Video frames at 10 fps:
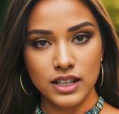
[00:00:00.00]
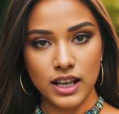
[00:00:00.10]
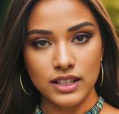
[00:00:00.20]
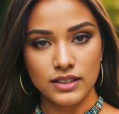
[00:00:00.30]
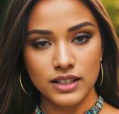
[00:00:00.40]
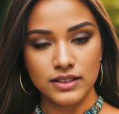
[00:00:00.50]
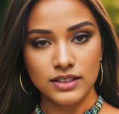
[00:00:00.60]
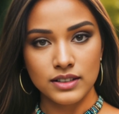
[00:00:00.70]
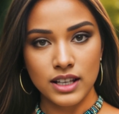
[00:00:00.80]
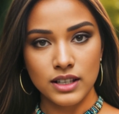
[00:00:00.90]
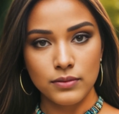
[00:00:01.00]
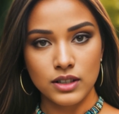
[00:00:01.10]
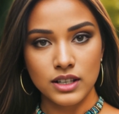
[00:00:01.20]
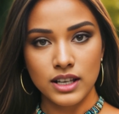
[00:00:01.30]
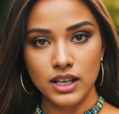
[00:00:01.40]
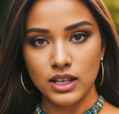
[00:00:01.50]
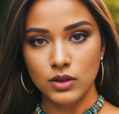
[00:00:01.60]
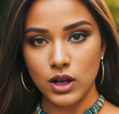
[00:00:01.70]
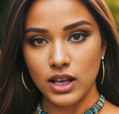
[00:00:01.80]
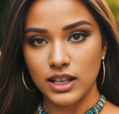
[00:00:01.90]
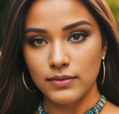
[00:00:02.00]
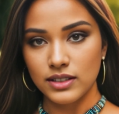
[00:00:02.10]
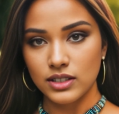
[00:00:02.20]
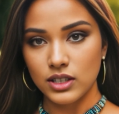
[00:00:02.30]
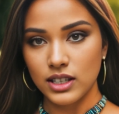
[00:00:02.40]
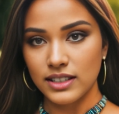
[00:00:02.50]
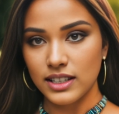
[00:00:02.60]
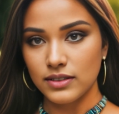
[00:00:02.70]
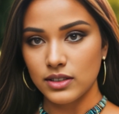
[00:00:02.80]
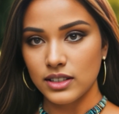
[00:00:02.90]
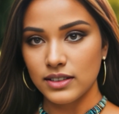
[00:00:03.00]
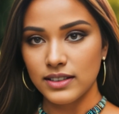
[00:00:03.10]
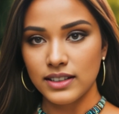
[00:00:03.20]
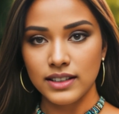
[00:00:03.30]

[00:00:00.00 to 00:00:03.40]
and think sustainably when it comes to your accessories.